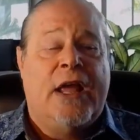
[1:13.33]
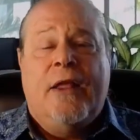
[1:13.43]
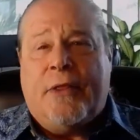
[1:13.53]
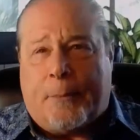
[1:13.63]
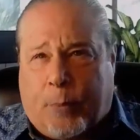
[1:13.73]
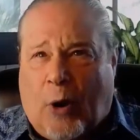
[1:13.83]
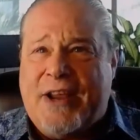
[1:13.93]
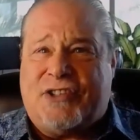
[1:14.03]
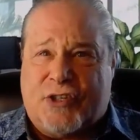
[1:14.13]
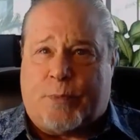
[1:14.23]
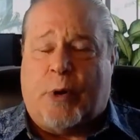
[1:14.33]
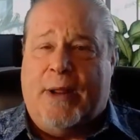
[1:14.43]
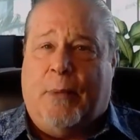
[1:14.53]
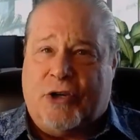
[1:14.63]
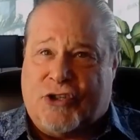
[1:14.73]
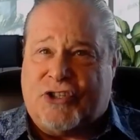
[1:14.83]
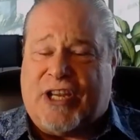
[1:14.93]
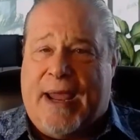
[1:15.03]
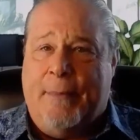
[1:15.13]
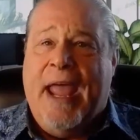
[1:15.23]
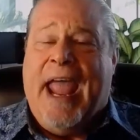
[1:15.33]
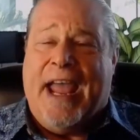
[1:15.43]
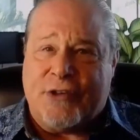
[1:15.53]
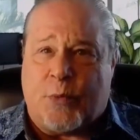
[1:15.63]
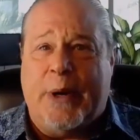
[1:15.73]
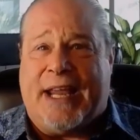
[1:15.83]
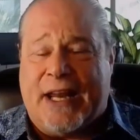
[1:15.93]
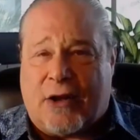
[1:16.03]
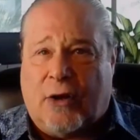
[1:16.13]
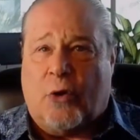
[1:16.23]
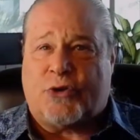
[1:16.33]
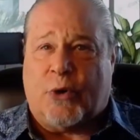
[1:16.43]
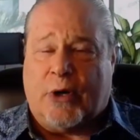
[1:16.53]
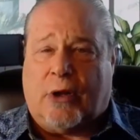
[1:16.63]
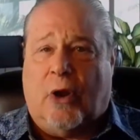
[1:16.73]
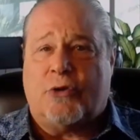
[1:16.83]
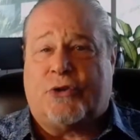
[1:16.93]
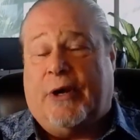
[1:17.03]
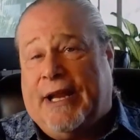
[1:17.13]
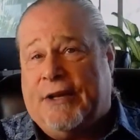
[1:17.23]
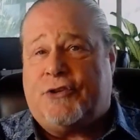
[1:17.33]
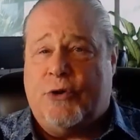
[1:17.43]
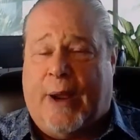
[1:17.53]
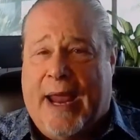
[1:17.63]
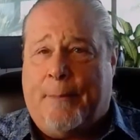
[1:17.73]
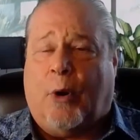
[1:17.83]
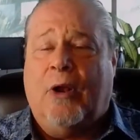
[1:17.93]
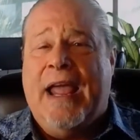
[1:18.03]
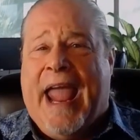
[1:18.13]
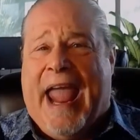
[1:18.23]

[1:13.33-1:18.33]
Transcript: the price is pretty much the same as we get closer and closer into April,